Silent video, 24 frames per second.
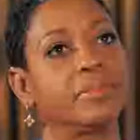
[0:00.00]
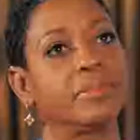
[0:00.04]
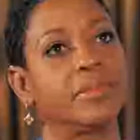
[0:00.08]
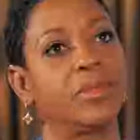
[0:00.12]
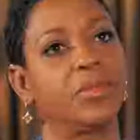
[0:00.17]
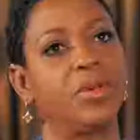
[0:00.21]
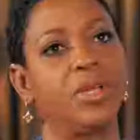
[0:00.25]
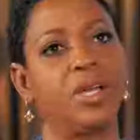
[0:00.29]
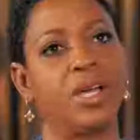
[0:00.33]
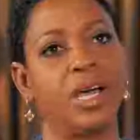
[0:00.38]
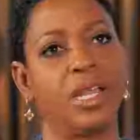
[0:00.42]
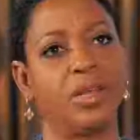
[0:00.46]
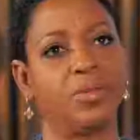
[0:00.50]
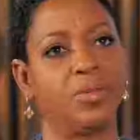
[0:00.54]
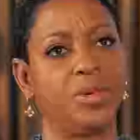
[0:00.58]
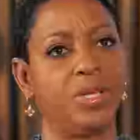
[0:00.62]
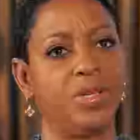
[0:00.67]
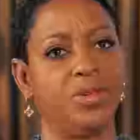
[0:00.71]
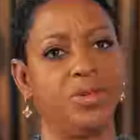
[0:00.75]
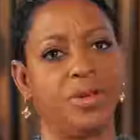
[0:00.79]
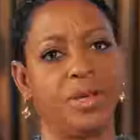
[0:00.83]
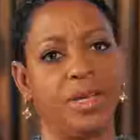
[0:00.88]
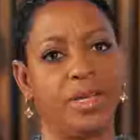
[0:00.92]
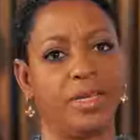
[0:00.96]
what do you call it when
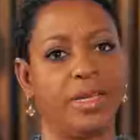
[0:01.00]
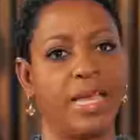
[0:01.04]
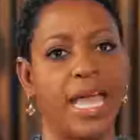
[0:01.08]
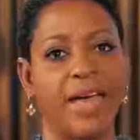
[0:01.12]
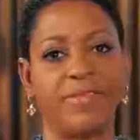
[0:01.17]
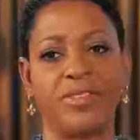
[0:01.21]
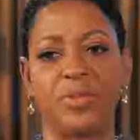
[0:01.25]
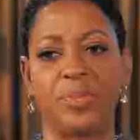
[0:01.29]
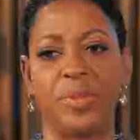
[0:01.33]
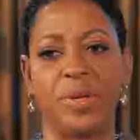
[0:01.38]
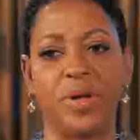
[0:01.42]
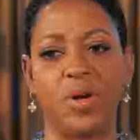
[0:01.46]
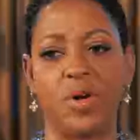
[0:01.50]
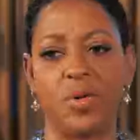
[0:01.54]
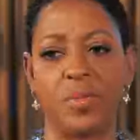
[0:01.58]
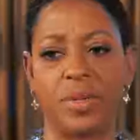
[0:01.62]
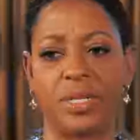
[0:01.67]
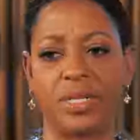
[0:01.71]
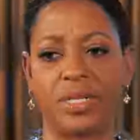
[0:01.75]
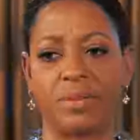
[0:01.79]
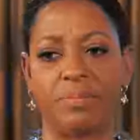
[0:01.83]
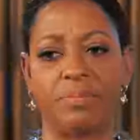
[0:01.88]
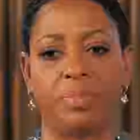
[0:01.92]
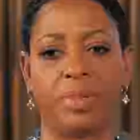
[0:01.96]
you have to be home
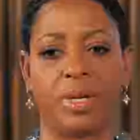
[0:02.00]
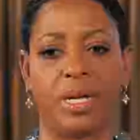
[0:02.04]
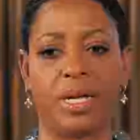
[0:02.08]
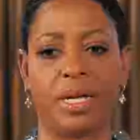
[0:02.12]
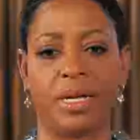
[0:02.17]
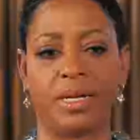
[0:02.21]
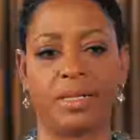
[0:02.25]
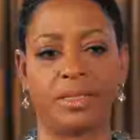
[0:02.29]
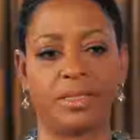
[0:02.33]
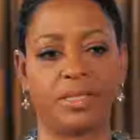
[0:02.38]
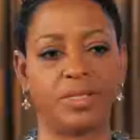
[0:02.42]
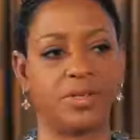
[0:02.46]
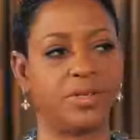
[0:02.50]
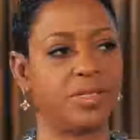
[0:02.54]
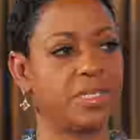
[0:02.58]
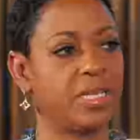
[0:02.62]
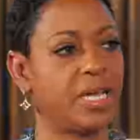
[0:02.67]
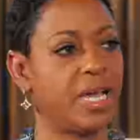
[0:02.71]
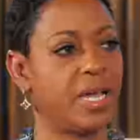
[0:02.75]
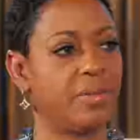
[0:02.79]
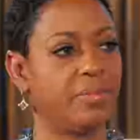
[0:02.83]
at a certain time?